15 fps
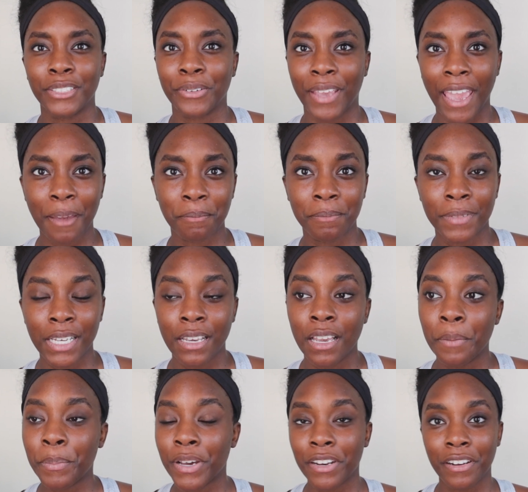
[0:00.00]
Okay.
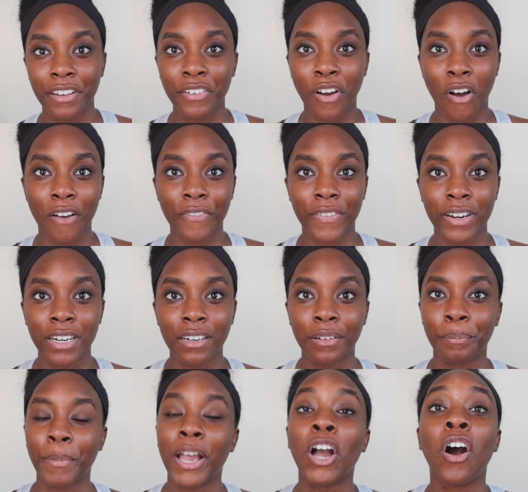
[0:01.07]
Put in an
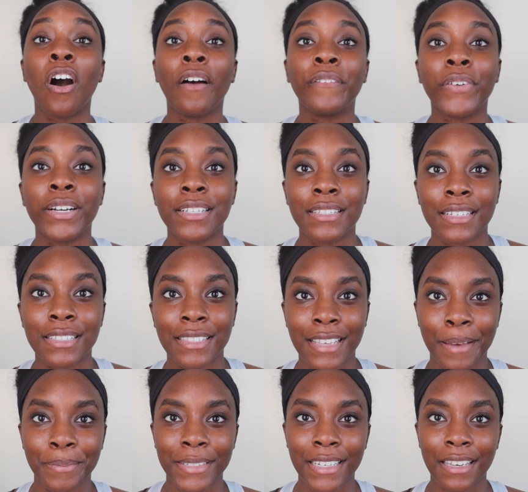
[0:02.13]
offer. My offer is
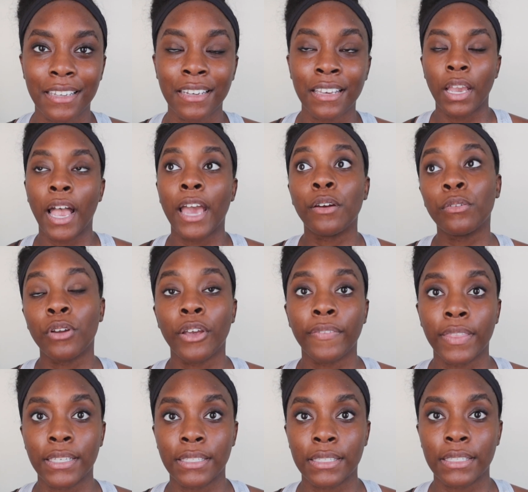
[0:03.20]
accepted. I don't know
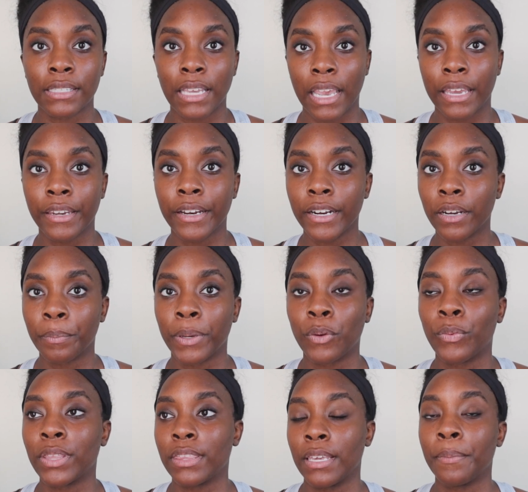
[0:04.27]
if this is standard,
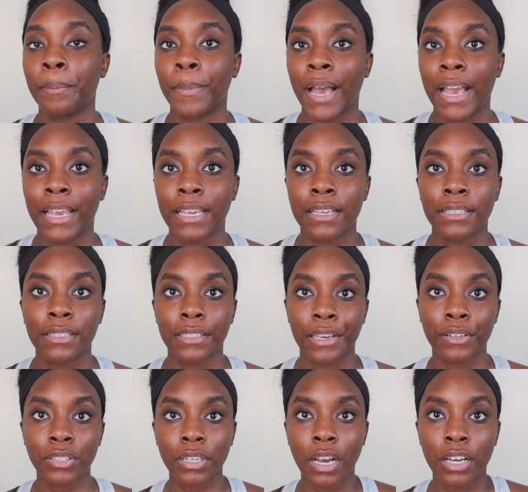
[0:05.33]
but within my
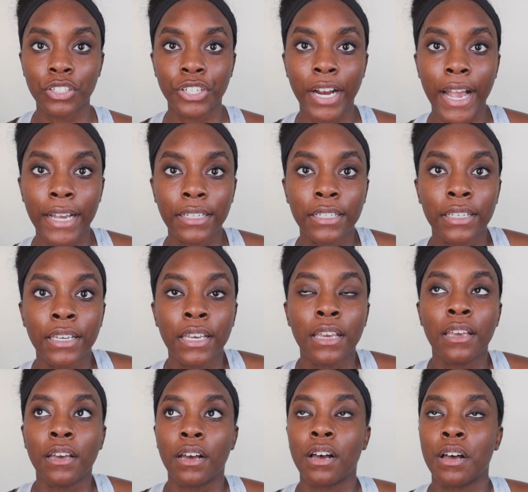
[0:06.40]
sales contract,
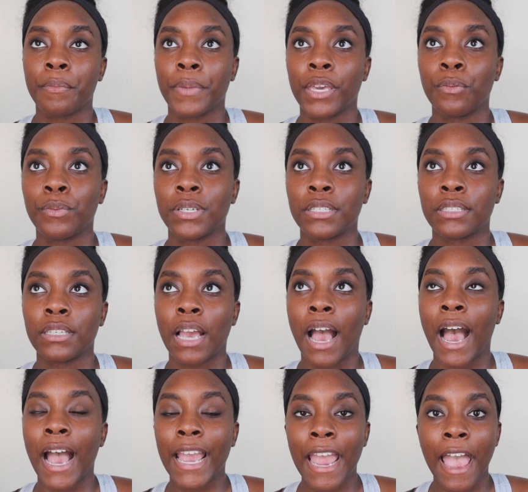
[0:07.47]
um, it was,
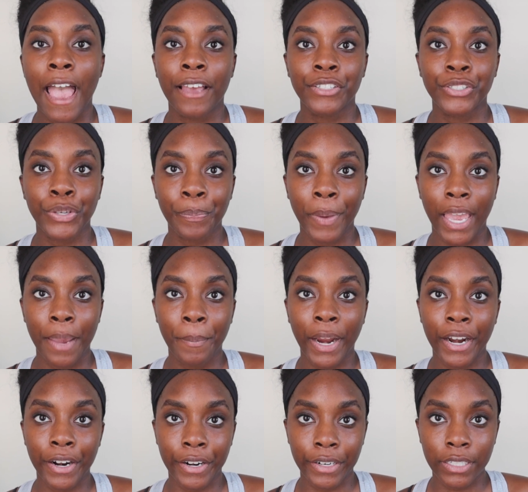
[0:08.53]
I had to pay
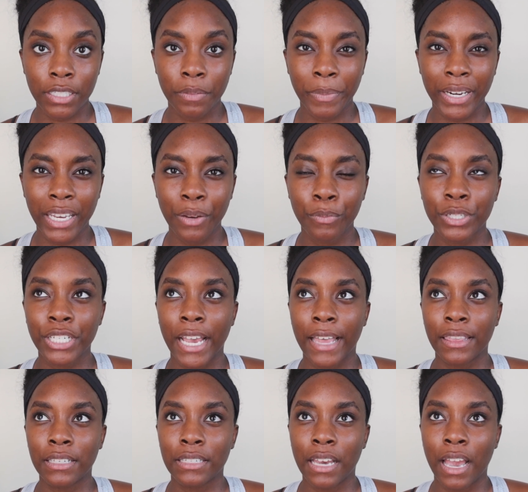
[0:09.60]
my earnest money, which
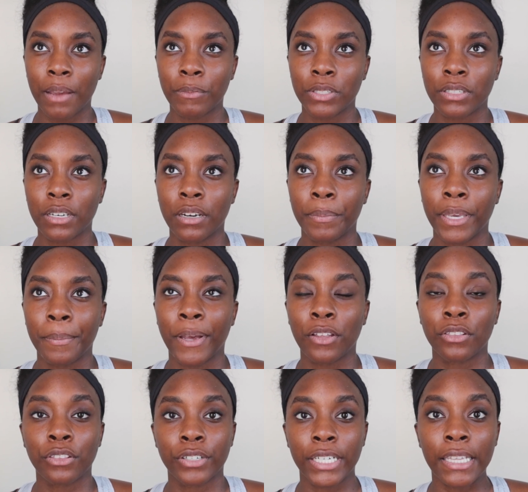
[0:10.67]
at the time was going to be
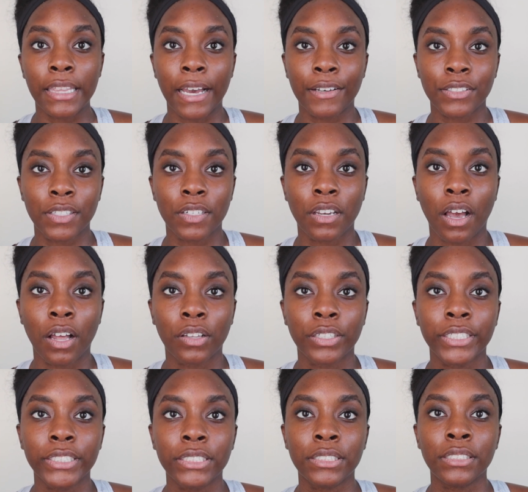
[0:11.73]
about three thousand
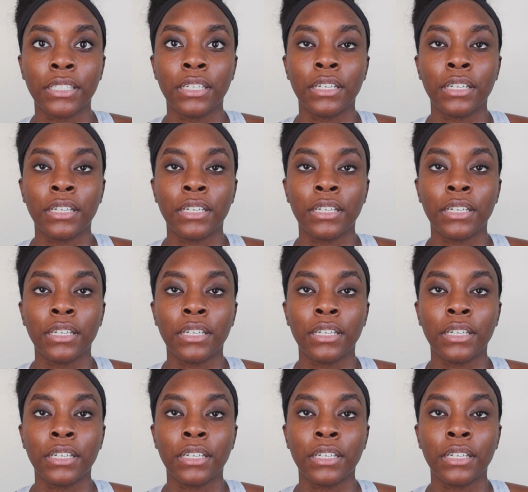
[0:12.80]
dollars